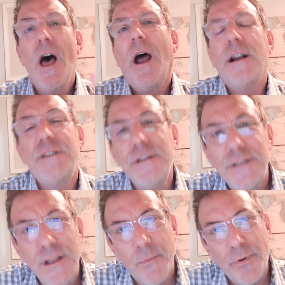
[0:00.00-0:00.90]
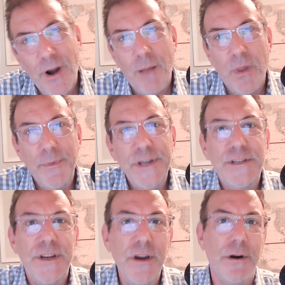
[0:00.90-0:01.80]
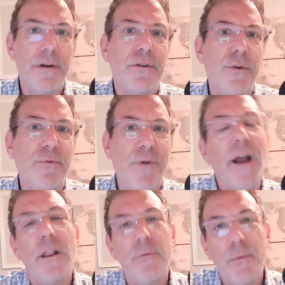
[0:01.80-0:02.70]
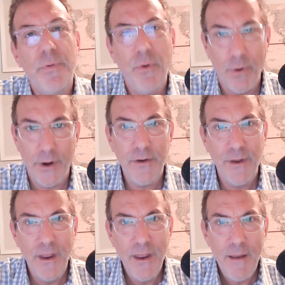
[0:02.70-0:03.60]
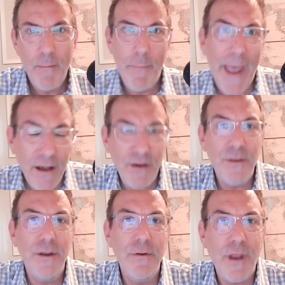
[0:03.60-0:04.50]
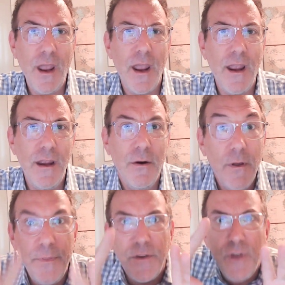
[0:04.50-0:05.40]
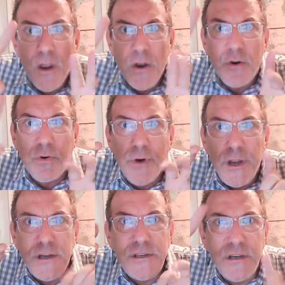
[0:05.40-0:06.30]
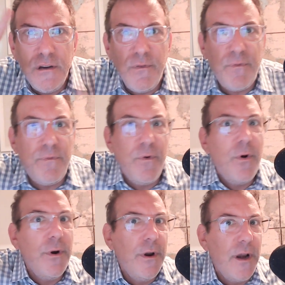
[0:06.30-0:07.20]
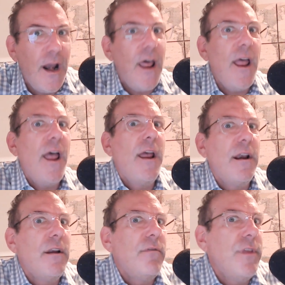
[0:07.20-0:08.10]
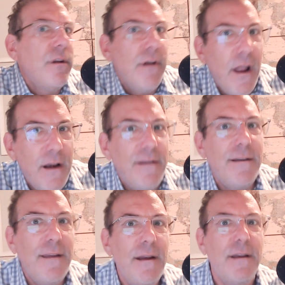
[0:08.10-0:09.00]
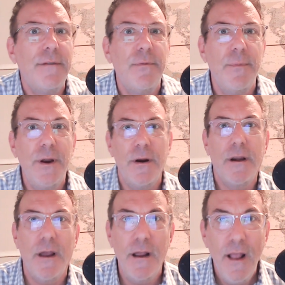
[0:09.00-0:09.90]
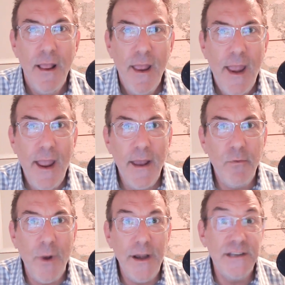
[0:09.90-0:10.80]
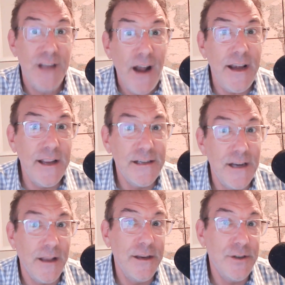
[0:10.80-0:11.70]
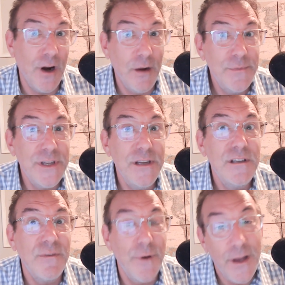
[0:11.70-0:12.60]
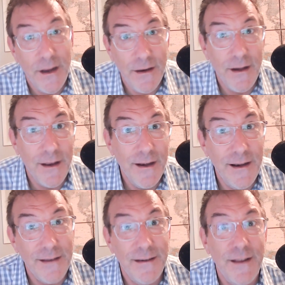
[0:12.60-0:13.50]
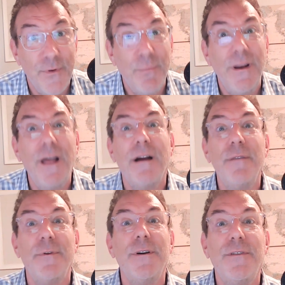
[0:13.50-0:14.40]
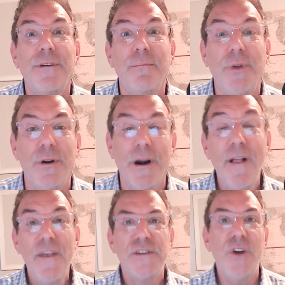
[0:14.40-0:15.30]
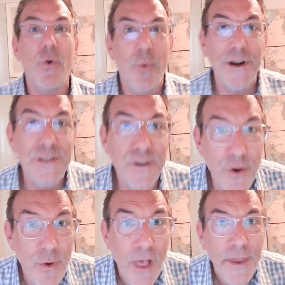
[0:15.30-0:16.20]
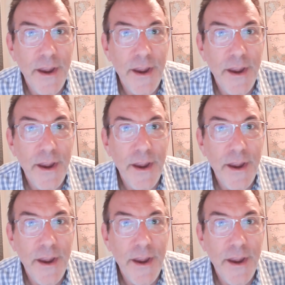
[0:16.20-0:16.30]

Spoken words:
All right, so you see the problem. He's here to file a report back to the U.K., here in this crazy foreign land of the United States of America. And when he's not eating his Lucky Charms, he's forgetting that he doesn't have a plug for his computer. So what does he do? He